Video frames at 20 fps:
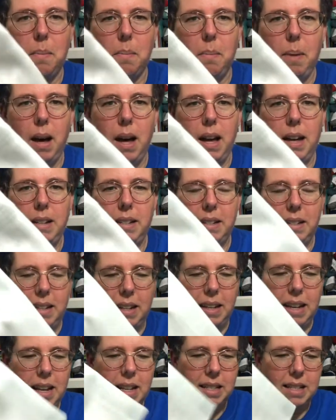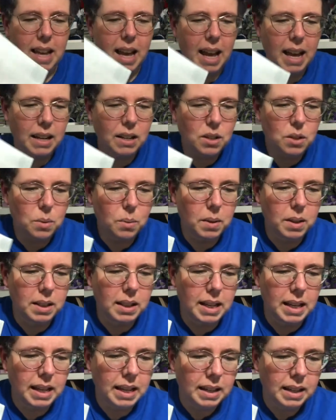but it's
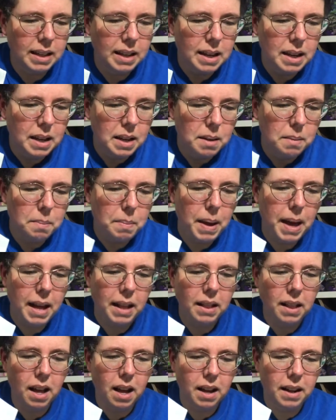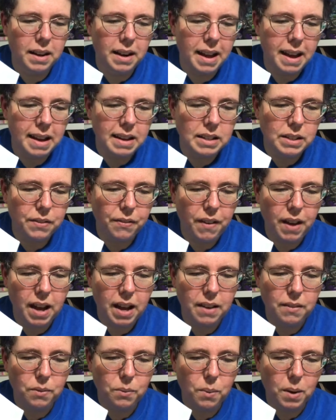actually Pelon
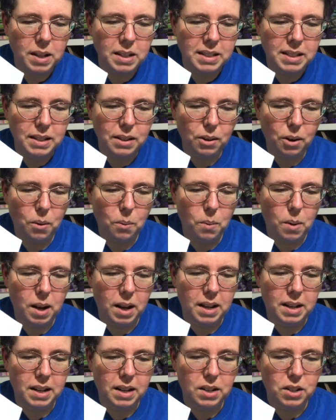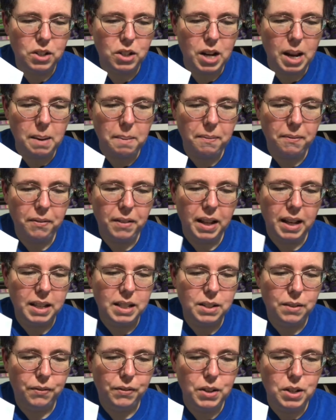S5101 Shape
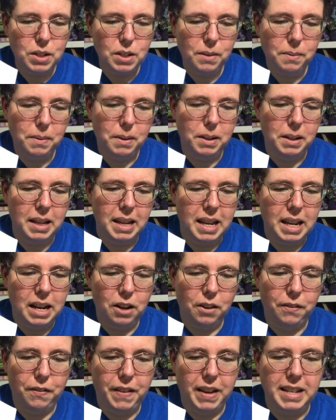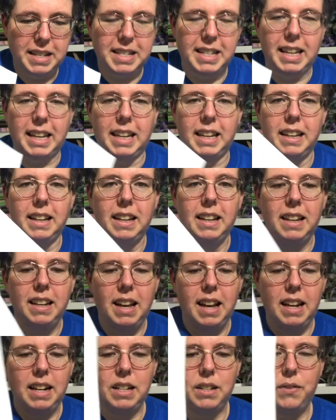Flex Fusible Interfacing,
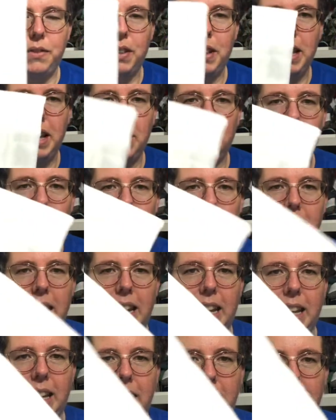and it's for the inner lining.